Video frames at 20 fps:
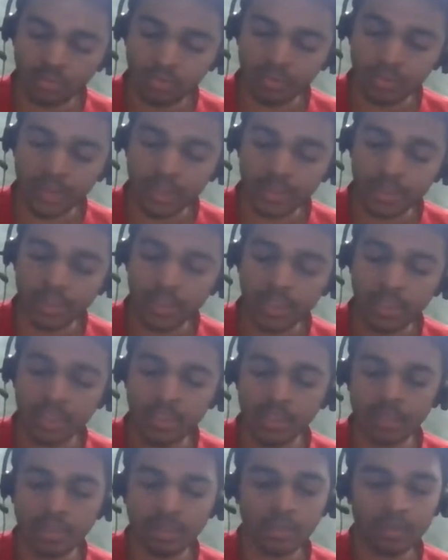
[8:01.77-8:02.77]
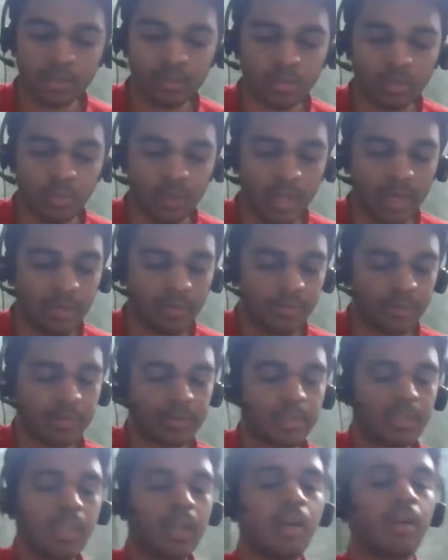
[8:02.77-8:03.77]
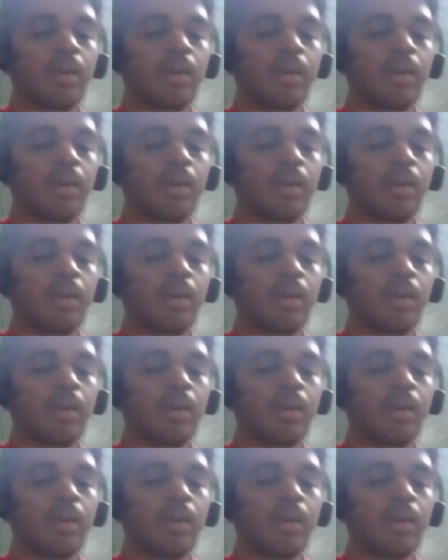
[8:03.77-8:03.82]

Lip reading: first thing is 12. See how